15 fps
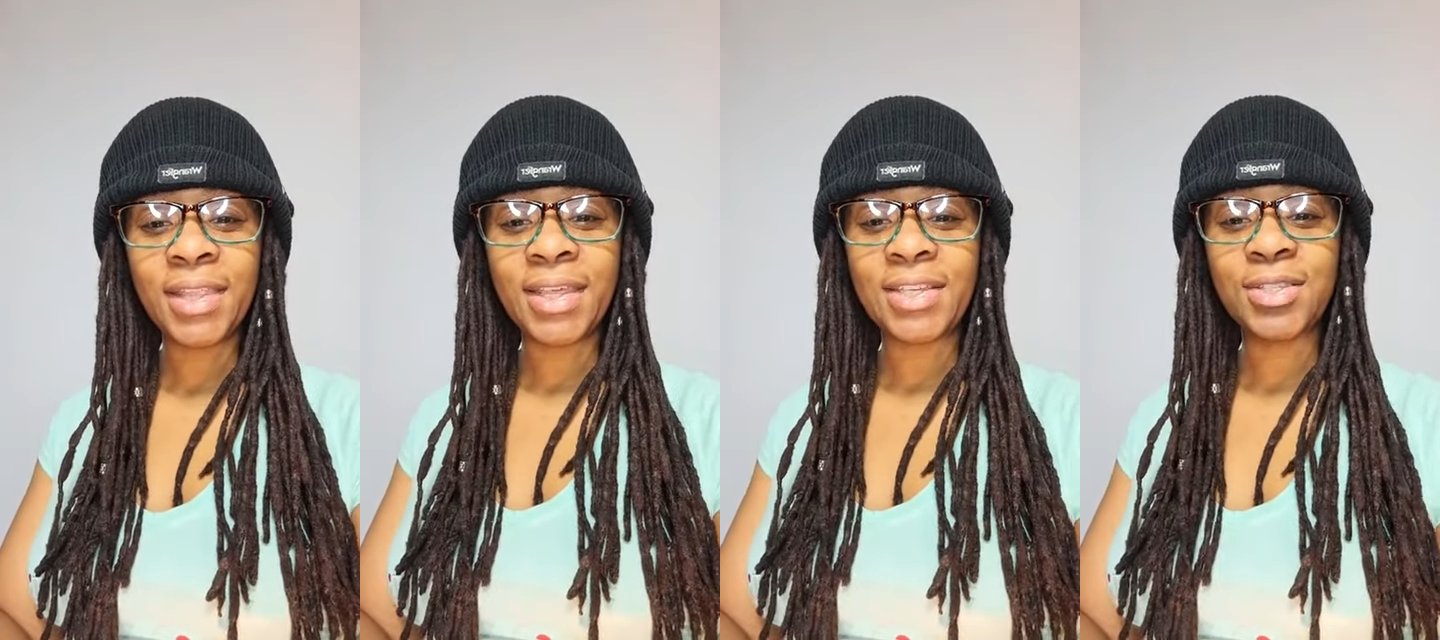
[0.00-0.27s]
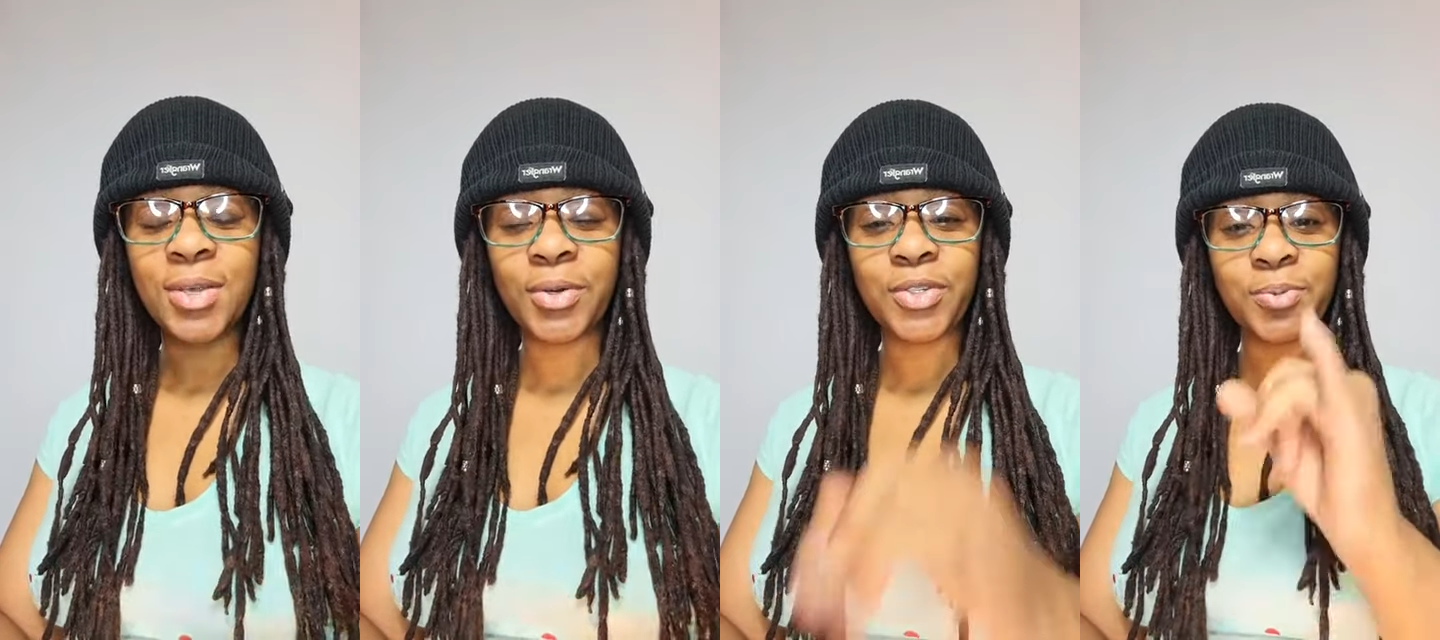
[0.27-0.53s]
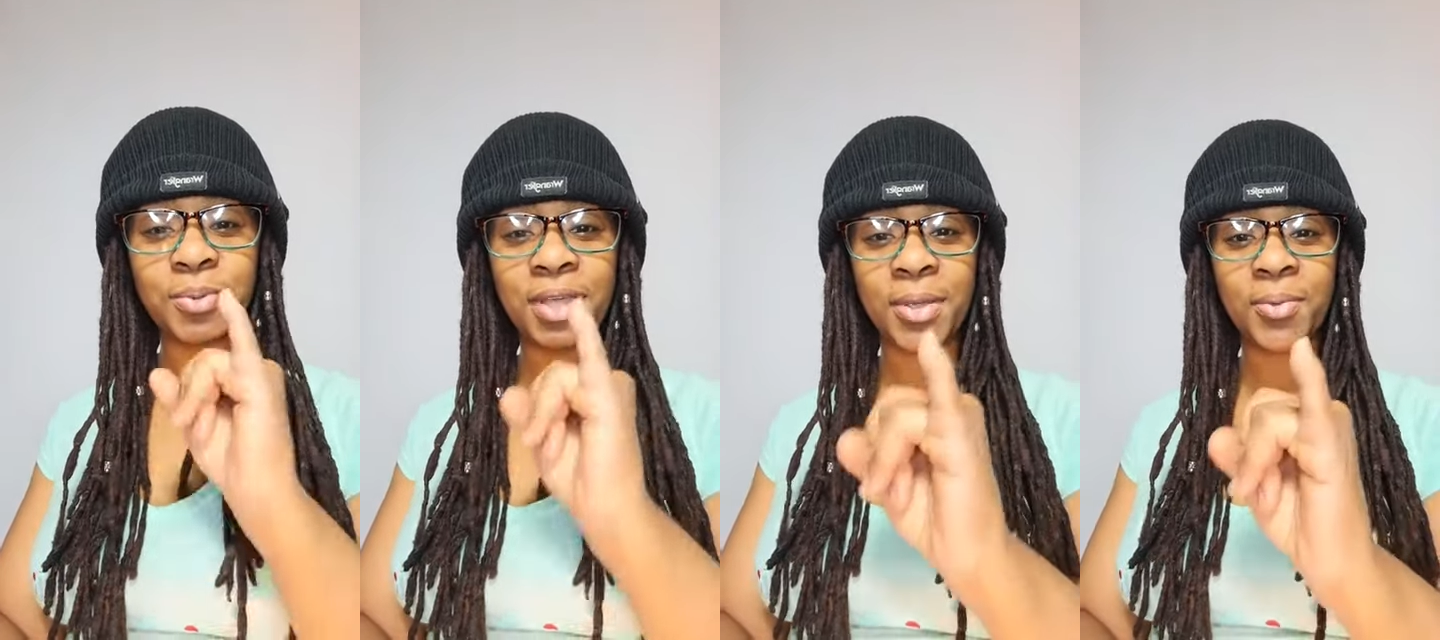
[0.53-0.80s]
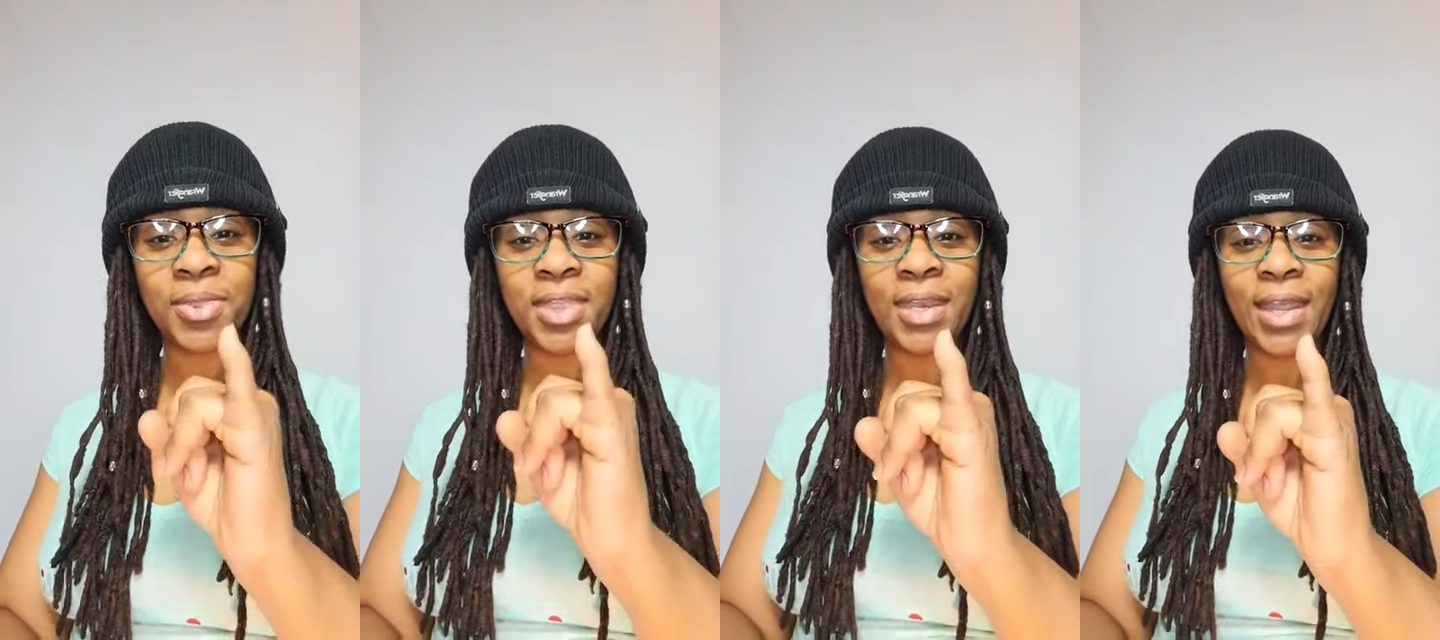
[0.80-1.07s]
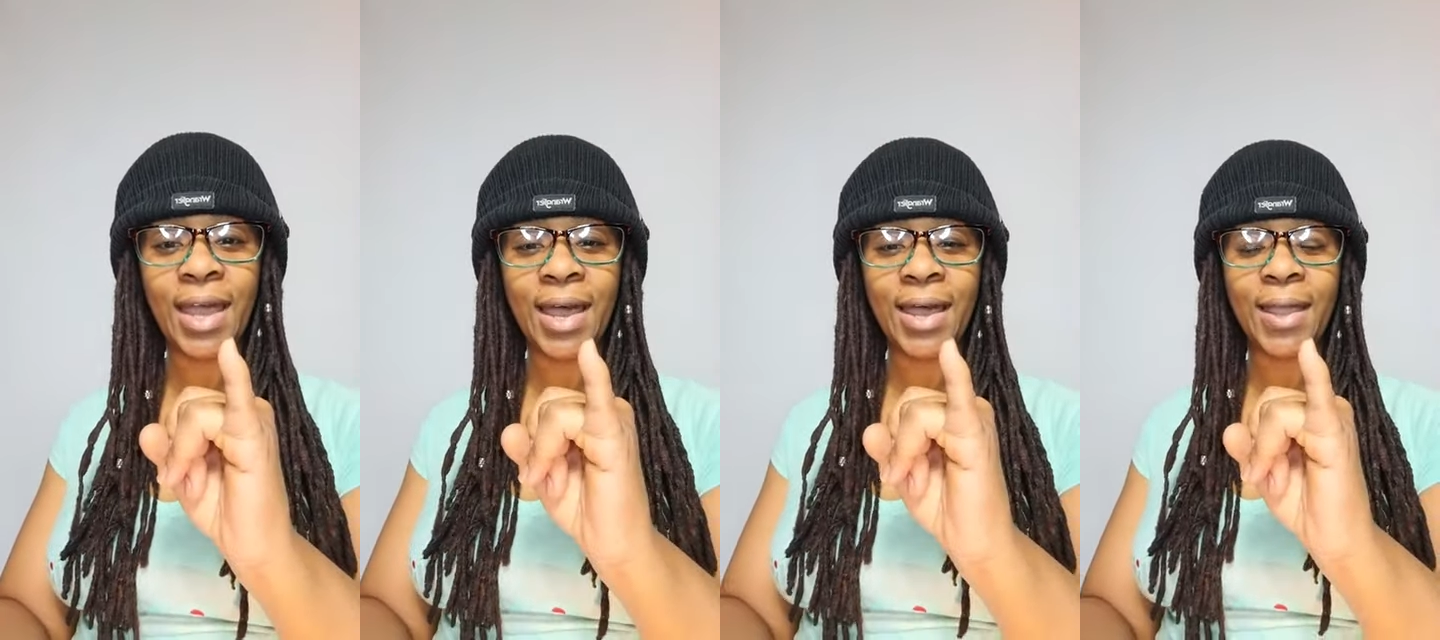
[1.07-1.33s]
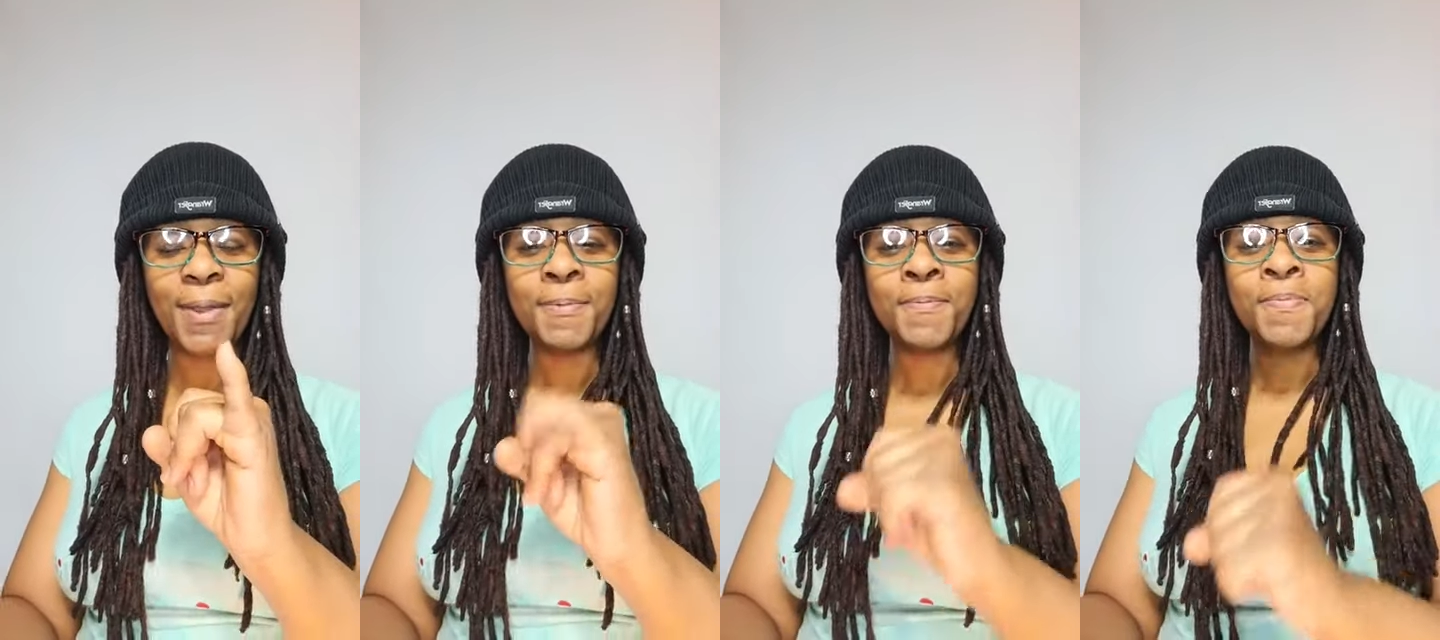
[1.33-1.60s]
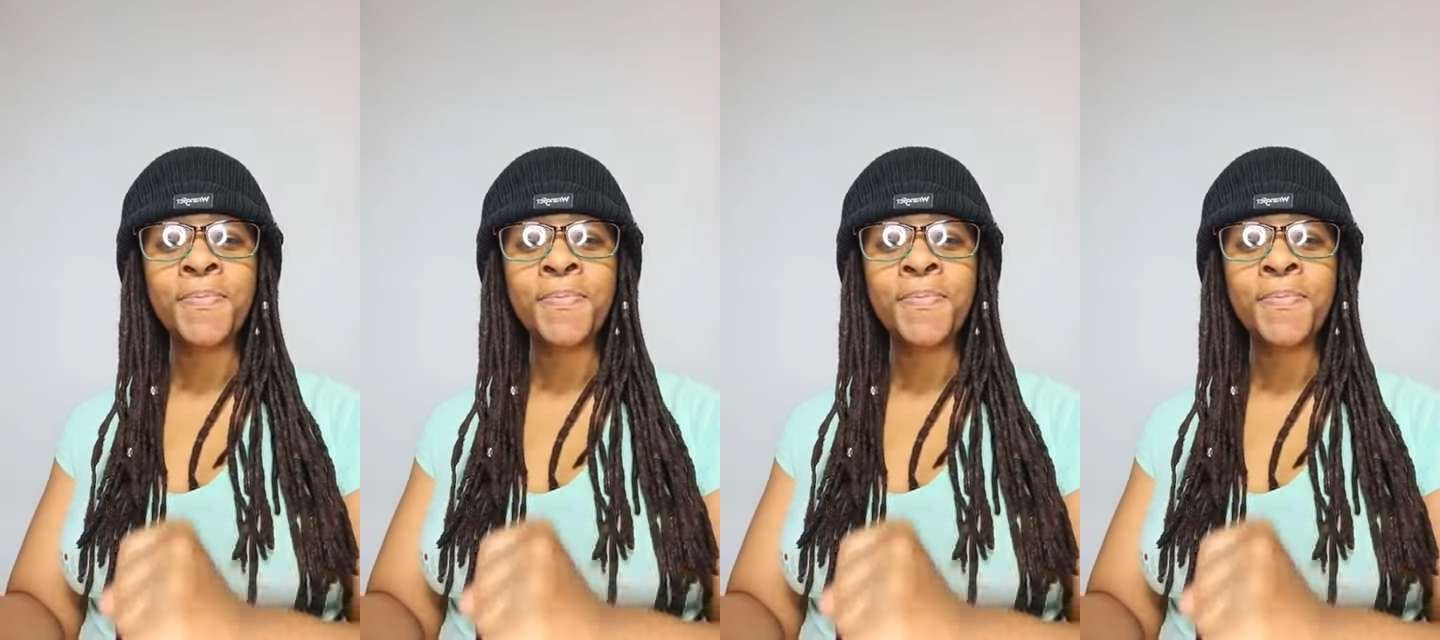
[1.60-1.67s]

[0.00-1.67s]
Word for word: That's Coach Play with an I.